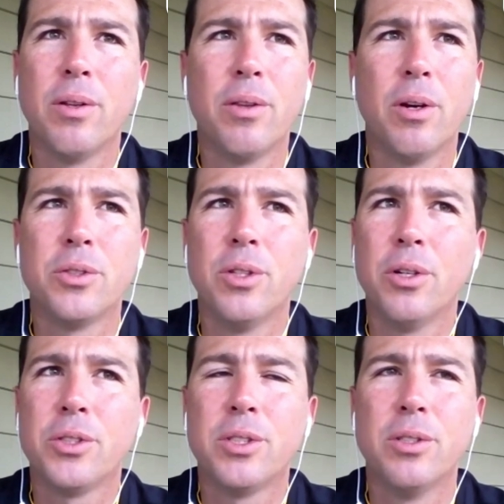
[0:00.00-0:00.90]

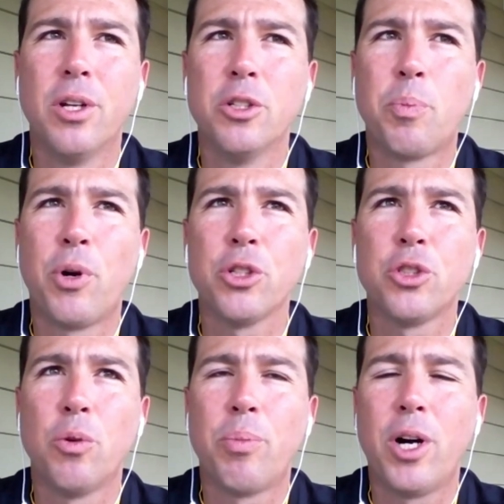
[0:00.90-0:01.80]
those
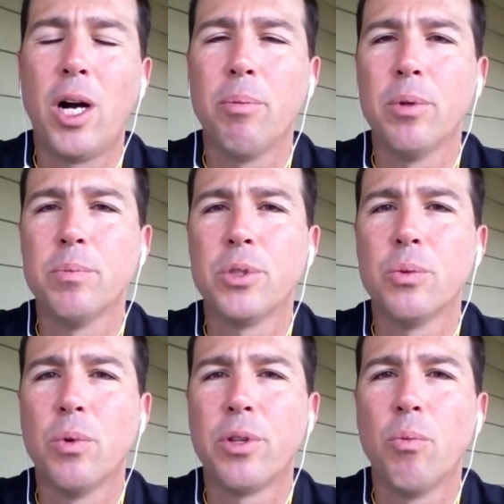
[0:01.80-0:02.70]
personal problems
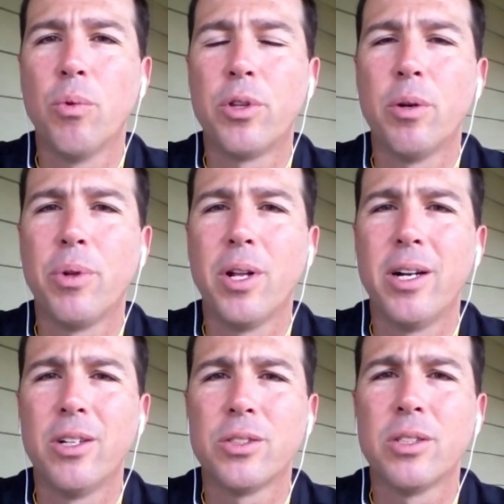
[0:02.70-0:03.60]
with your
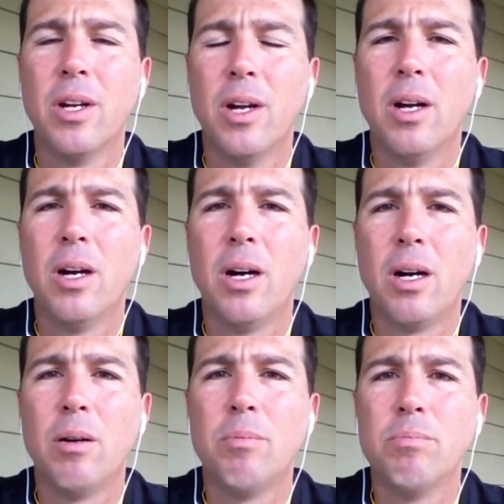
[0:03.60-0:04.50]
players,
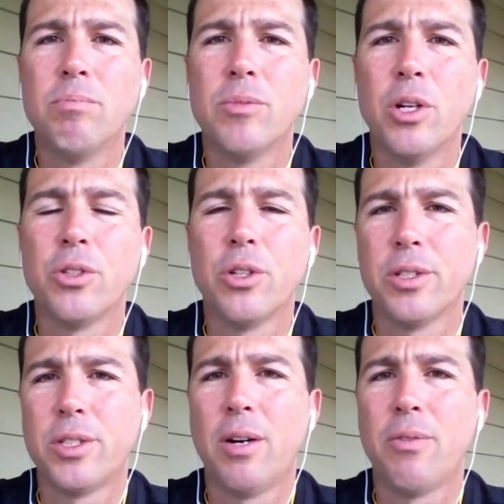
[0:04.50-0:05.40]
Those are the
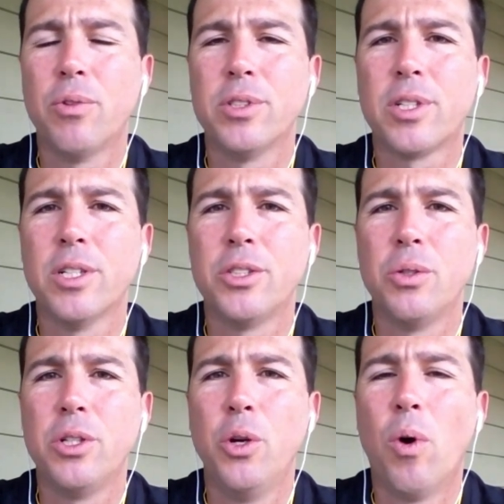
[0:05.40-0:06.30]
tough ones, because
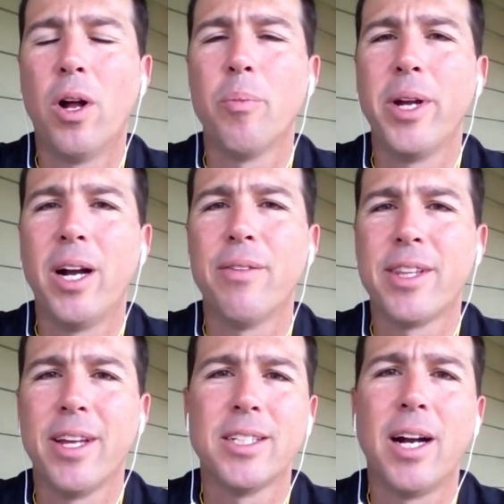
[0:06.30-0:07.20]
you want to be
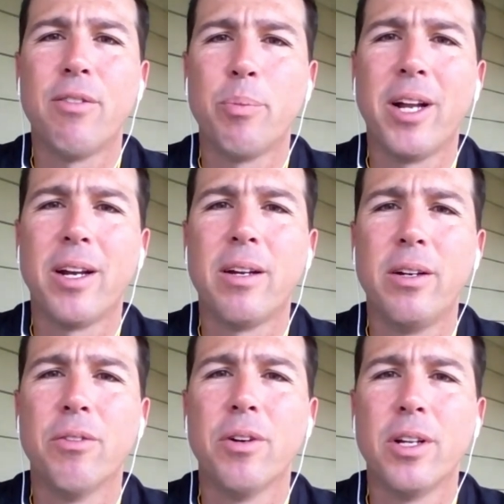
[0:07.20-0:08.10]
everything to everybody.
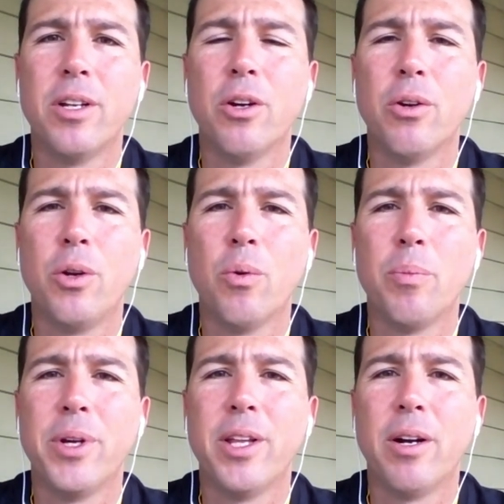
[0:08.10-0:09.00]
You really do. You want to
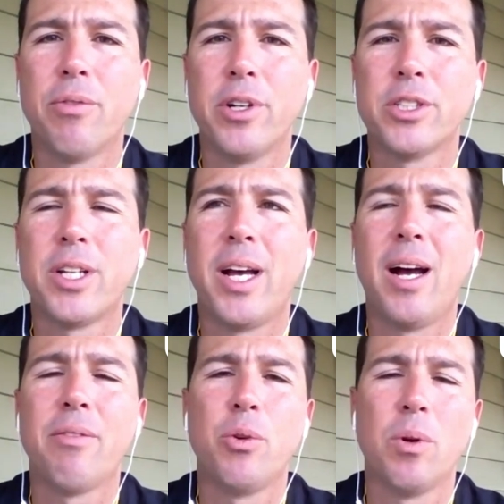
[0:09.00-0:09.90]
be there for your
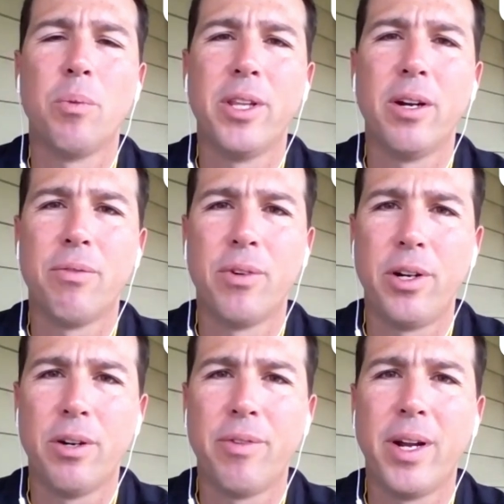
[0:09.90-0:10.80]
staff. You want to be there for
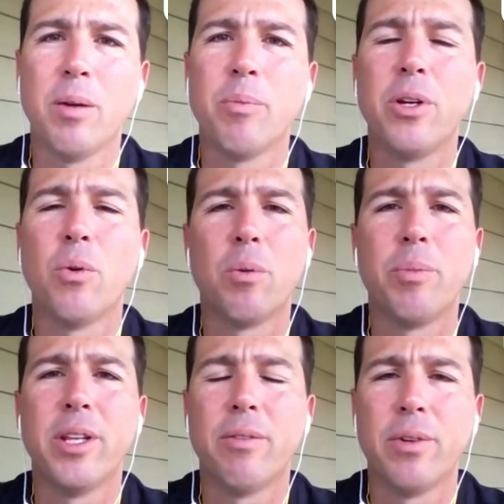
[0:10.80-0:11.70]
your family. You want to
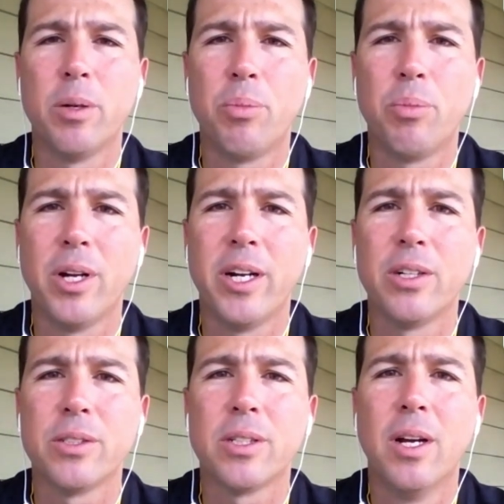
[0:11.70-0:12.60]
be there for your
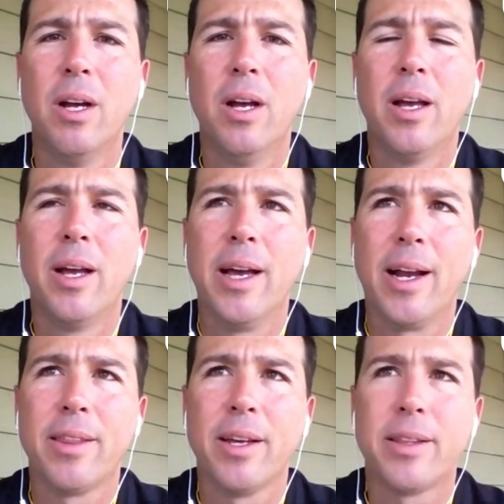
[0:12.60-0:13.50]
players. And I
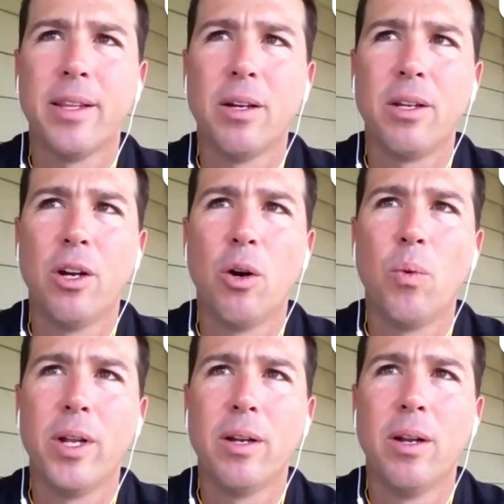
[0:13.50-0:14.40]
think that, you know,
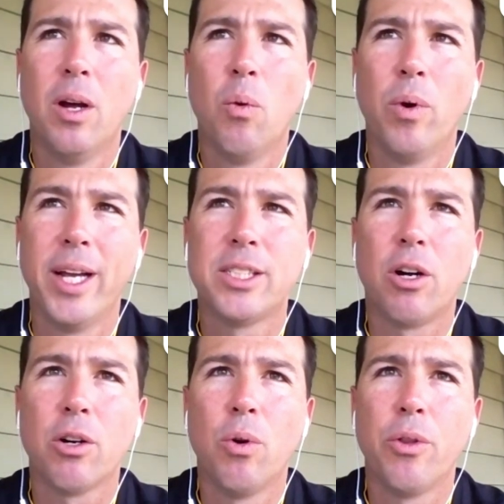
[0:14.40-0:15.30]
when they
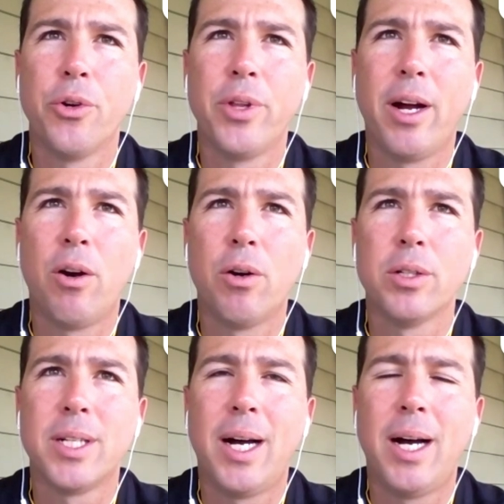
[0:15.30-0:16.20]
start going through that hard
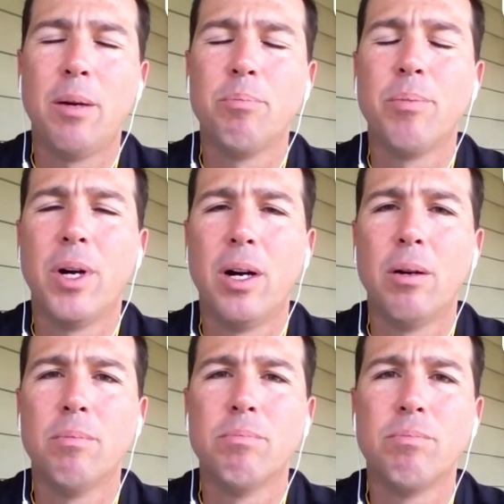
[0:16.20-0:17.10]
time,
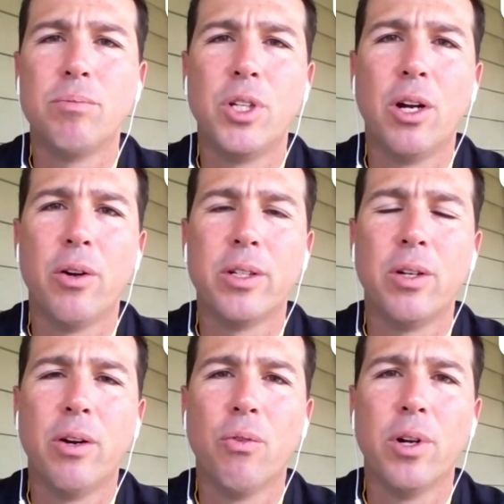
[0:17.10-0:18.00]
you know,
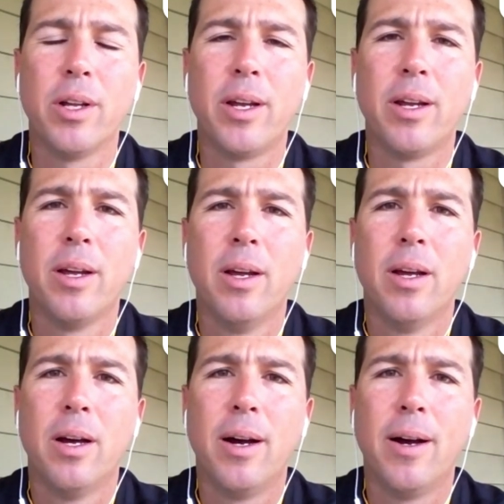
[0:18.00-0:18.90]
it really
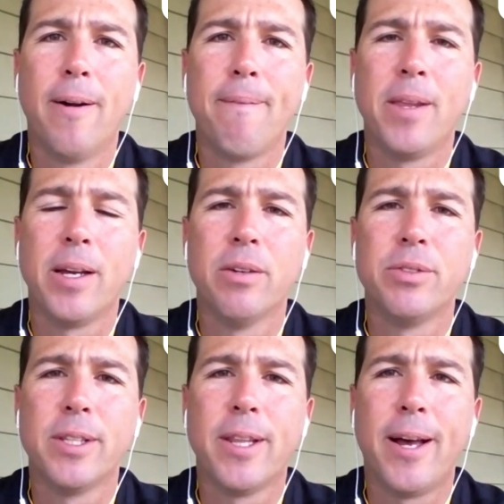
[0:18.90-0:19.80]
it gives
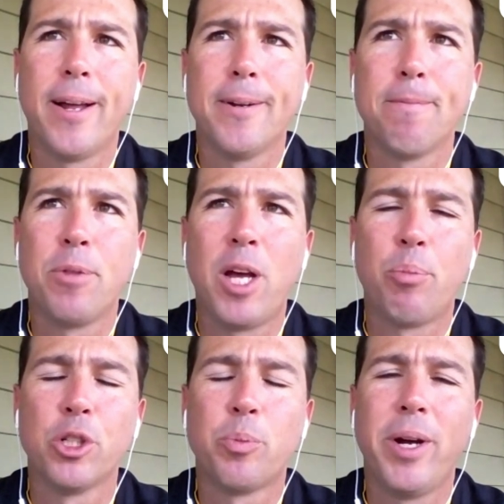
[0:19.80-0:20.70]
you that
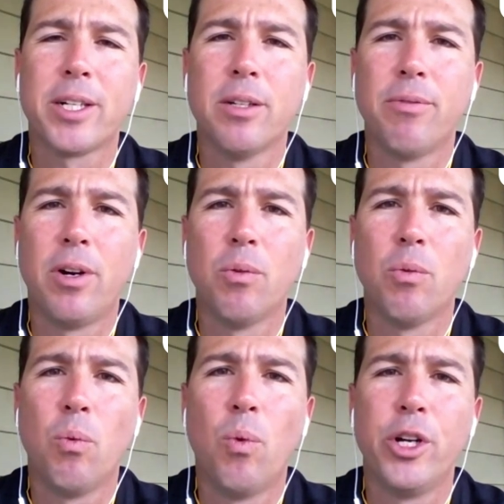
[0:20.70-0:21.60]
perspective on
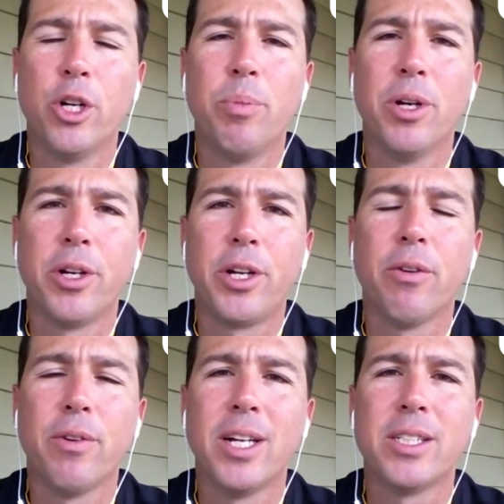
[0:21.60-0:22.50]
what you're building your
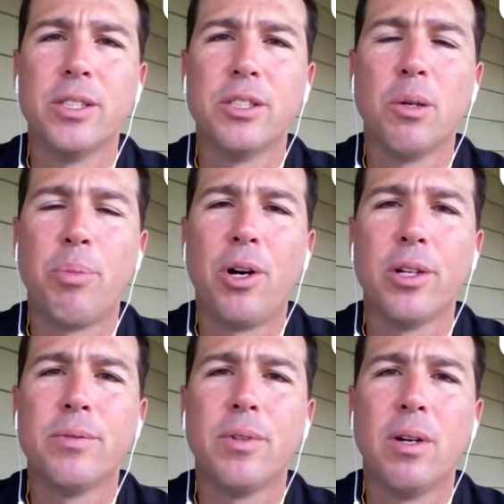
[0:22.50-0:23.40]
relationship on.
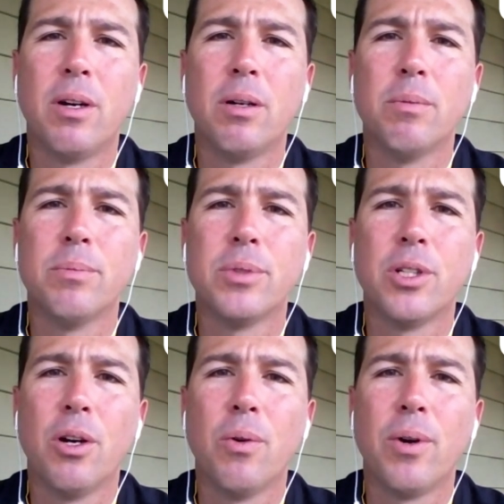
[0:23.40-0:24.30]

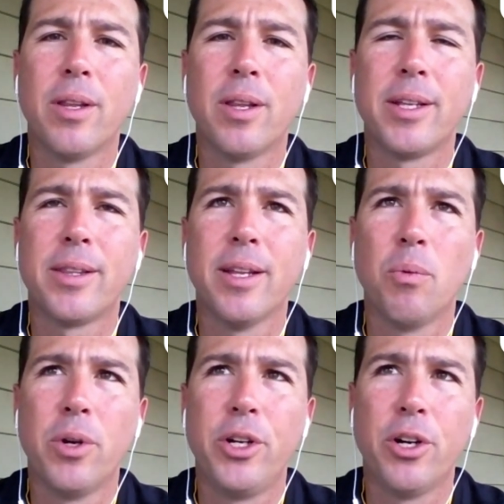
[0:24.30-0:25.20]
So I think that
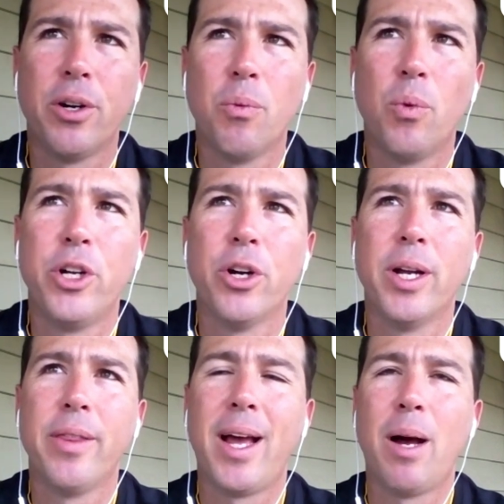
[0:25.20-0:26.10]
when you're
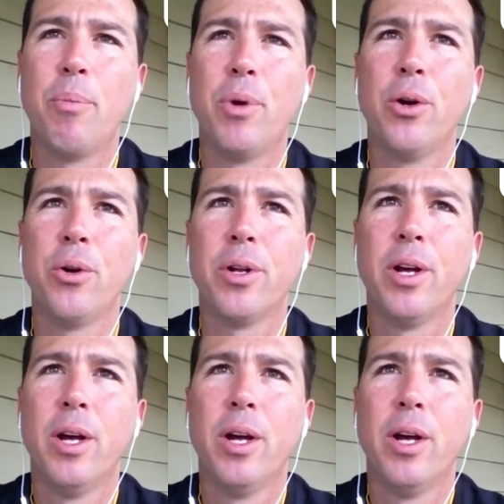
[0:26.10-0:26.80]
in that mode,